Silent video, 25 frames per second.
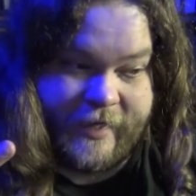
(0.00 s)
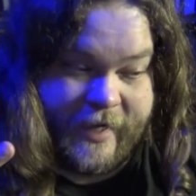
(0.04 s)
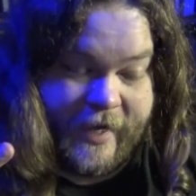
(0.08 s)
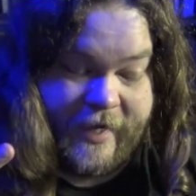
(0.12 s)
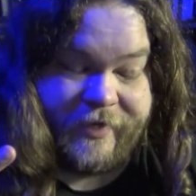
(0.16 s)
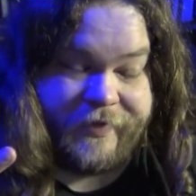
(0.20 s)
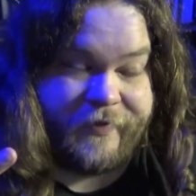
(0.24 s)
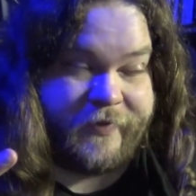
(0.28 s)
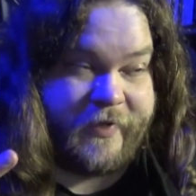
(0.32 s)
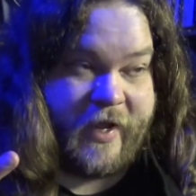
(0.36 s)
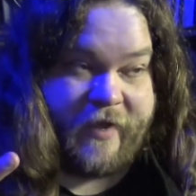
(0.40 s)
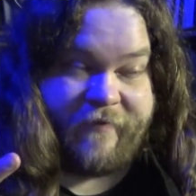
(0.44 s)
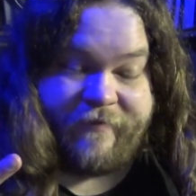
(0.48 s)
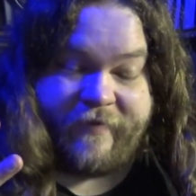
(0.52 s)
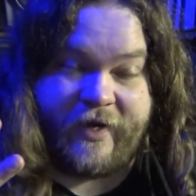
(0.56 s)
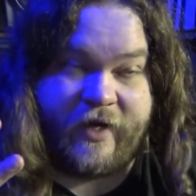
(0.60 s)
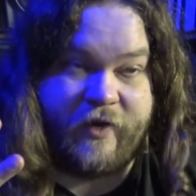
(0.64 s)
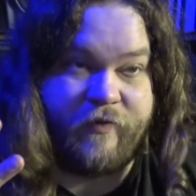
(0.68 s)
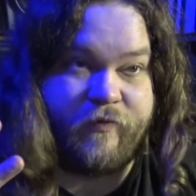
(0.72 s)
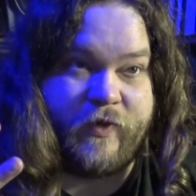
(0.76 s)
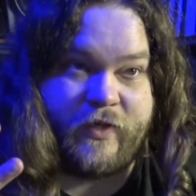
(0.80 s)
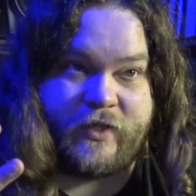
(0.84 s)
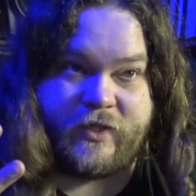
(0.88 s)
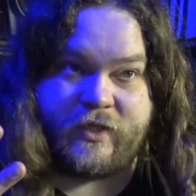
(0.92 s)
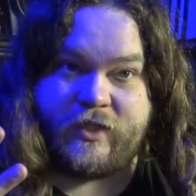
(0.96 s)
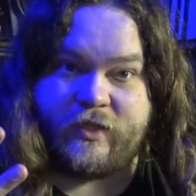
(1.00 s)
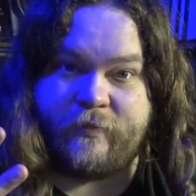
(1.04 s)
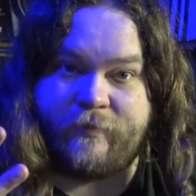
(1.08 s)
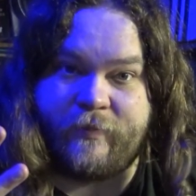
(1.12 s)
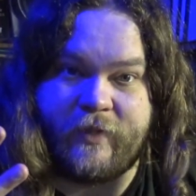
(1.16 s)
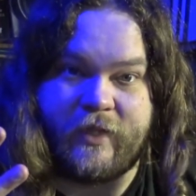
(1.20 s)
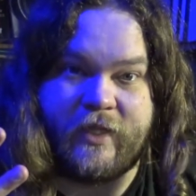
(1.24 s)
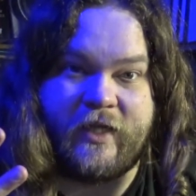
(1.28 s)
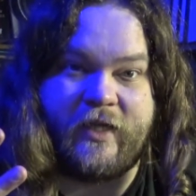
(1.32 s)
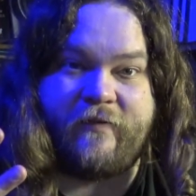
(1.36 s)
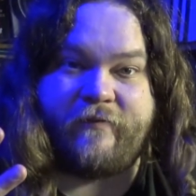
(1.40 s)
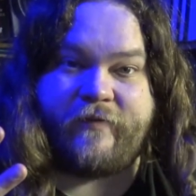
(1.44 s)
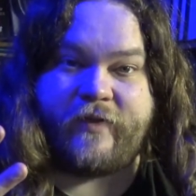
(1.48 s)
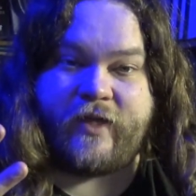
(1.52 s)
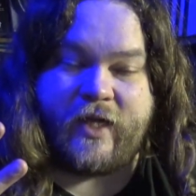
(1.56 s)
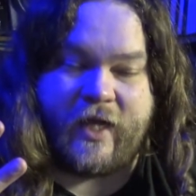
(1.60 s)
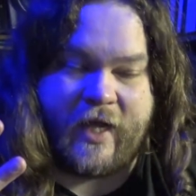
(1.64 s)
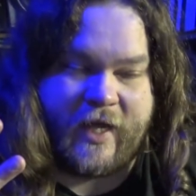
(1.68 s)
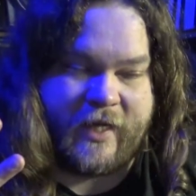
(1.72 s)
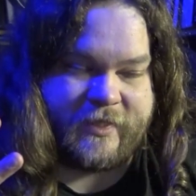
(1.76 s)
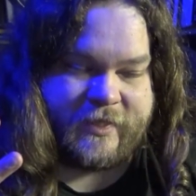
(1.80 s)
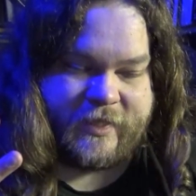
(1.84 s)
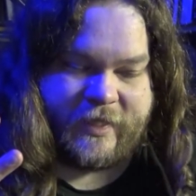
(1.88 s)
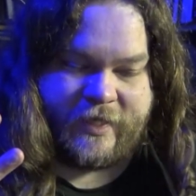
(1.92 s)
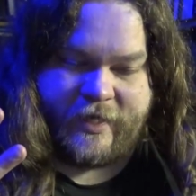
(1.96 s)
I don't have any reason to believe he
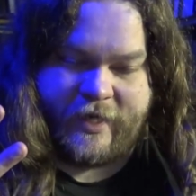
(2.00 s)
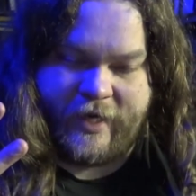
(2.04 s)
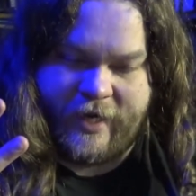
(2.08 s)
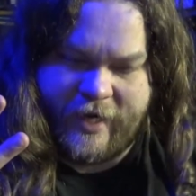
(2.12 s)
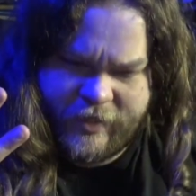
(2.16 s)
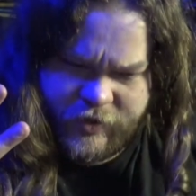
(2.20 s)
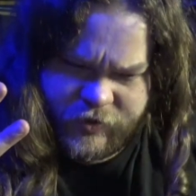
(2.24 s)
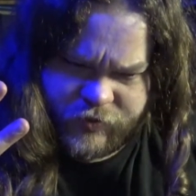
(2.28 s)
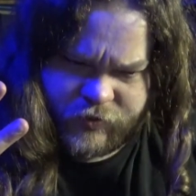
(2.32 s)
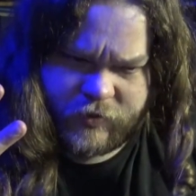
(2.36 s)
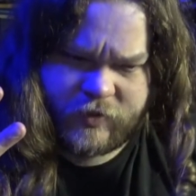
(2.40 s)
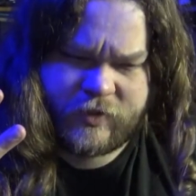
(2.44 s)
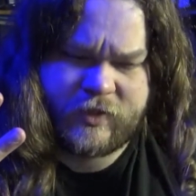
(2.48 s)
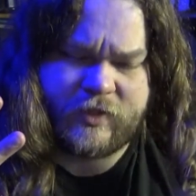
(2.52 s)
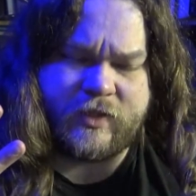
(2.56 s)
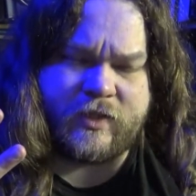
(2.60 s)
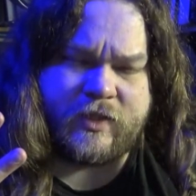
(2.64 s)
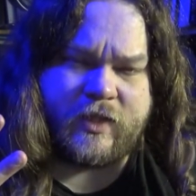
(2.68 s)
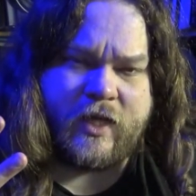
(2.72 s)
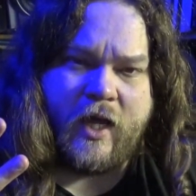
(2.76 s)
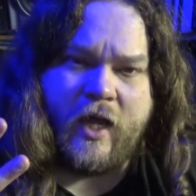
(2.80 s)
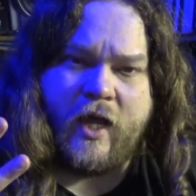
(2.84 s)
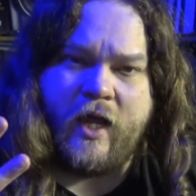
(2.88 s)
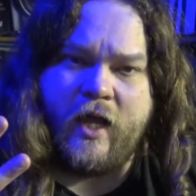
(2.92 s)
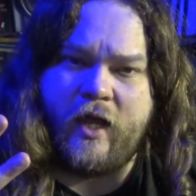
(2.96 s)
has any interest